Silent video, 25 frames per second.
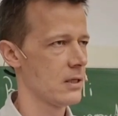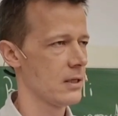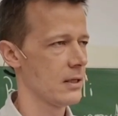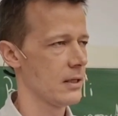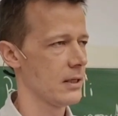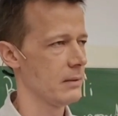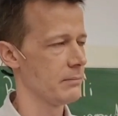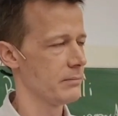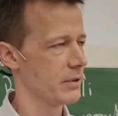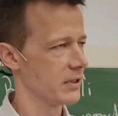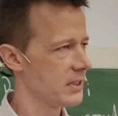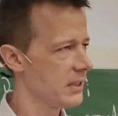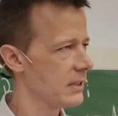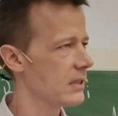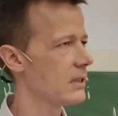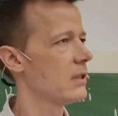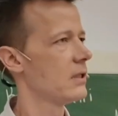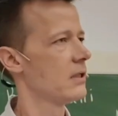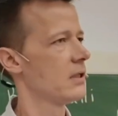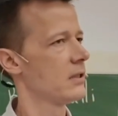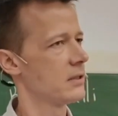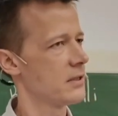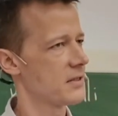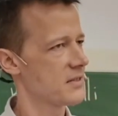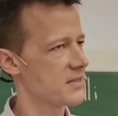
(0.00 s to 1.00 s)
In
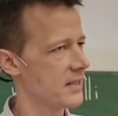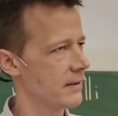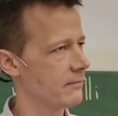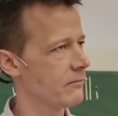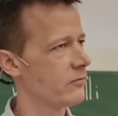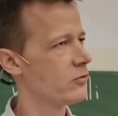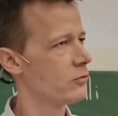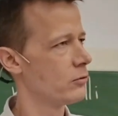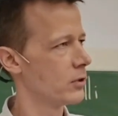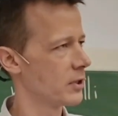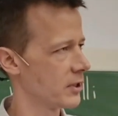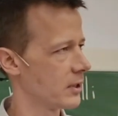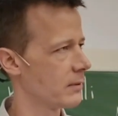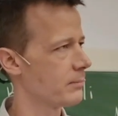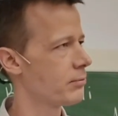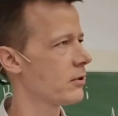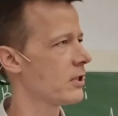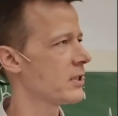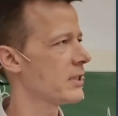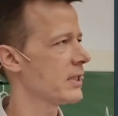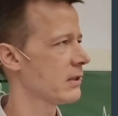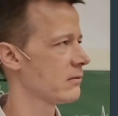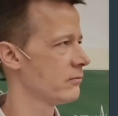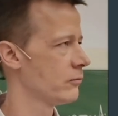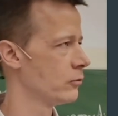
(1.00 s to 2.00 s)
particular, the sum rule and the
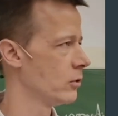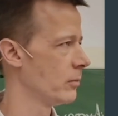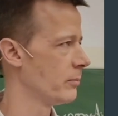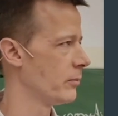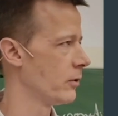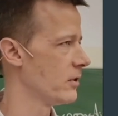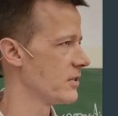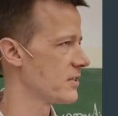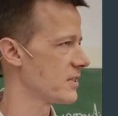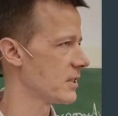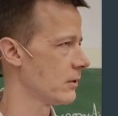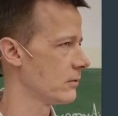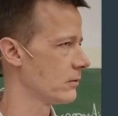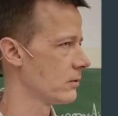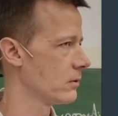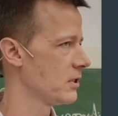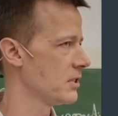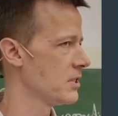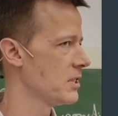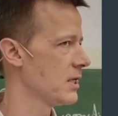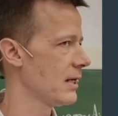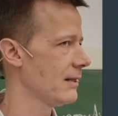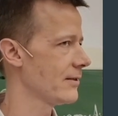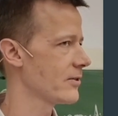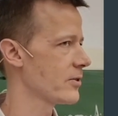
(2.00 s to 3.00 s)
product rule boils down to
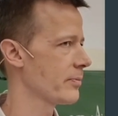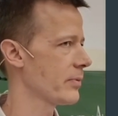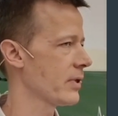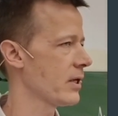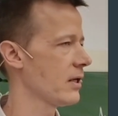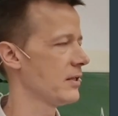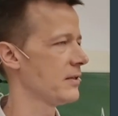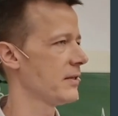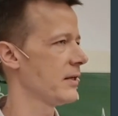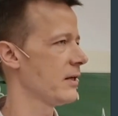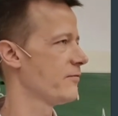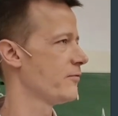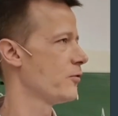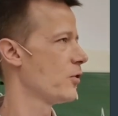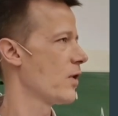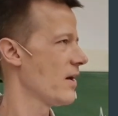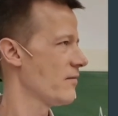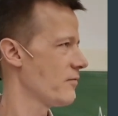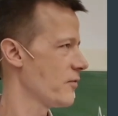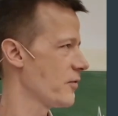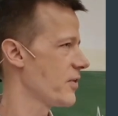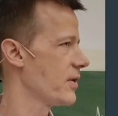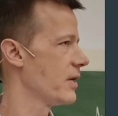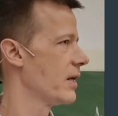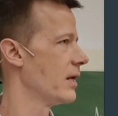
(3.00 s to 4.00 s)
linear algebra, and therefore
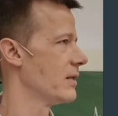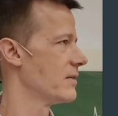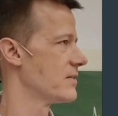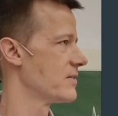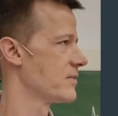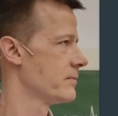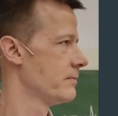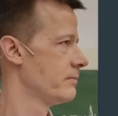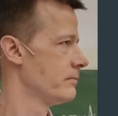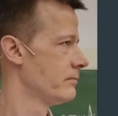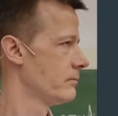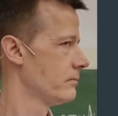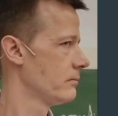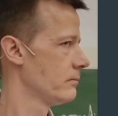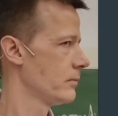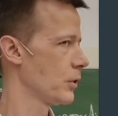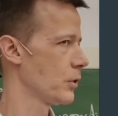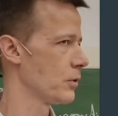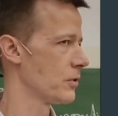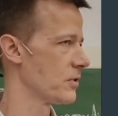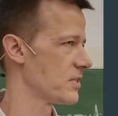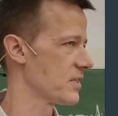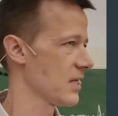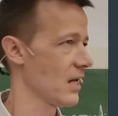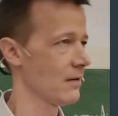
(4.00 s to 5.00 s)
everything else,
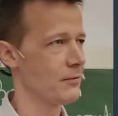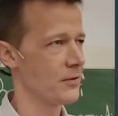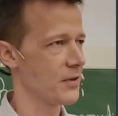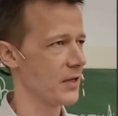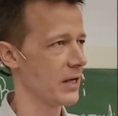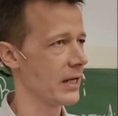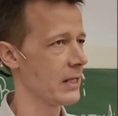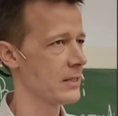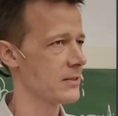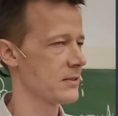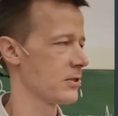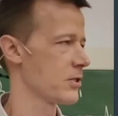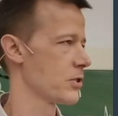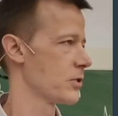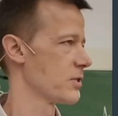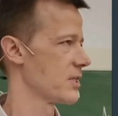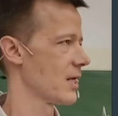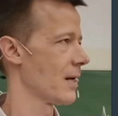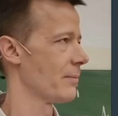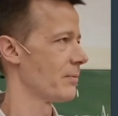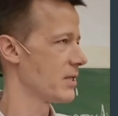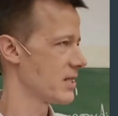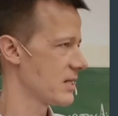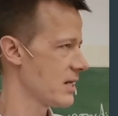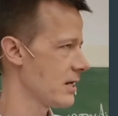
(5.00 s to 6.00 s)
because everything else is just
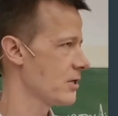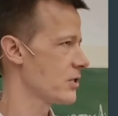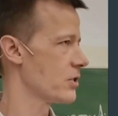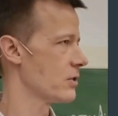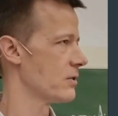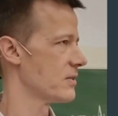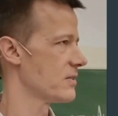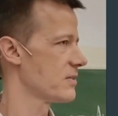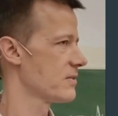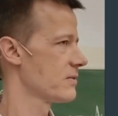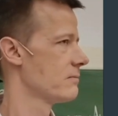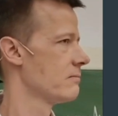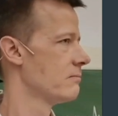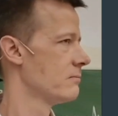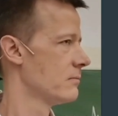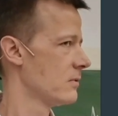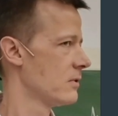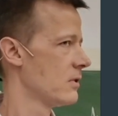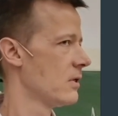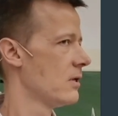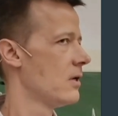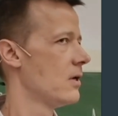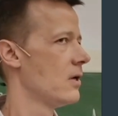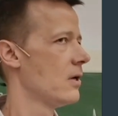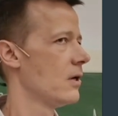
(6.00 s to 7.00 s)
applications
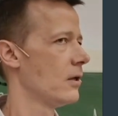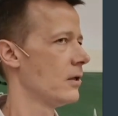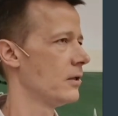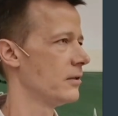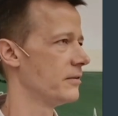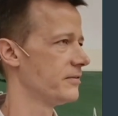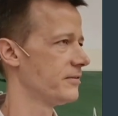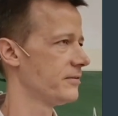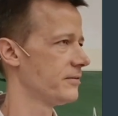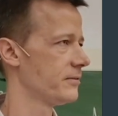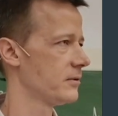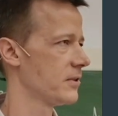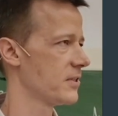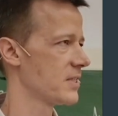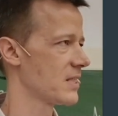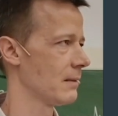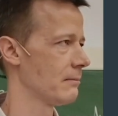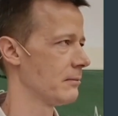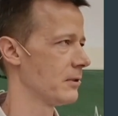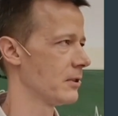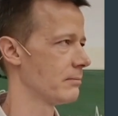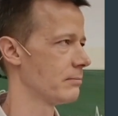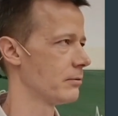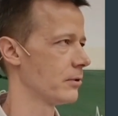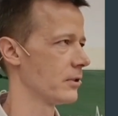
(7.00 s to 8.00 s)
of the sum
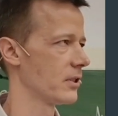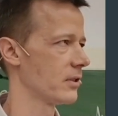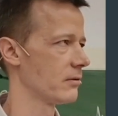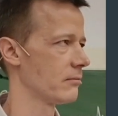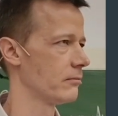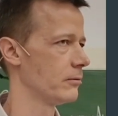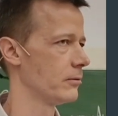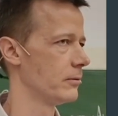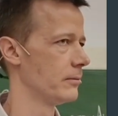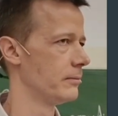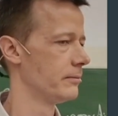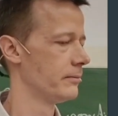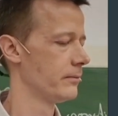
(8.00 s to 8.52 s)
and the product rule.